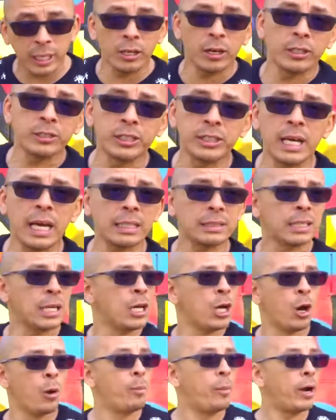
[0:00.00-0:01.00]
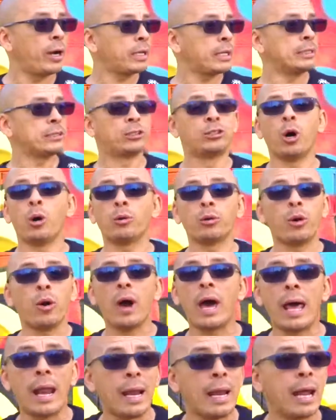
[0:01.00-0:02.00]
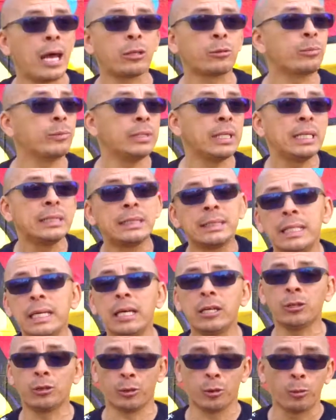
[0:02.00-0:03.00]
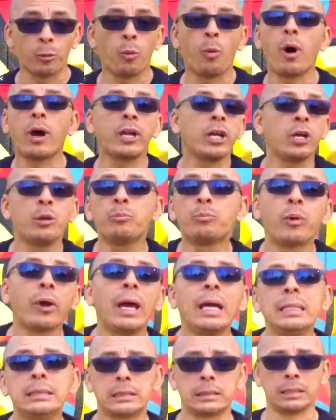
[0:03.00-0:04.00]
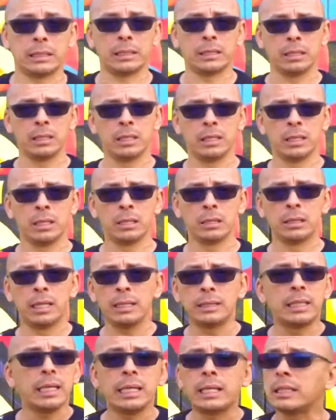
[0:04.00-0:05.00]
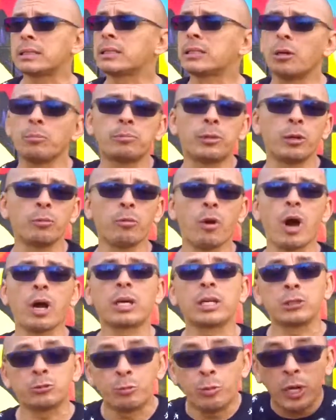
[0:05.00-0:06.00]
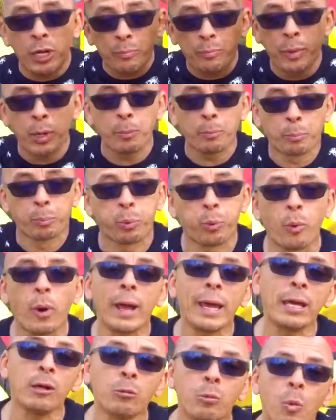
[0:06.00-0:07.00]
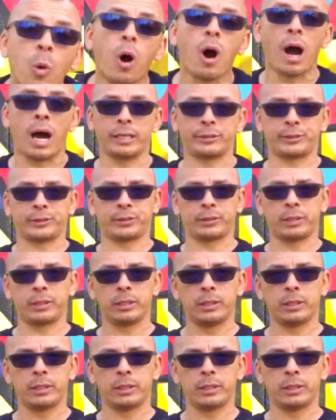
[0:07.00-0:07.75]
in our checks, Americans don't know how to act when they see it or want to embrace it. They think it's something wrong because we've been brainwashed.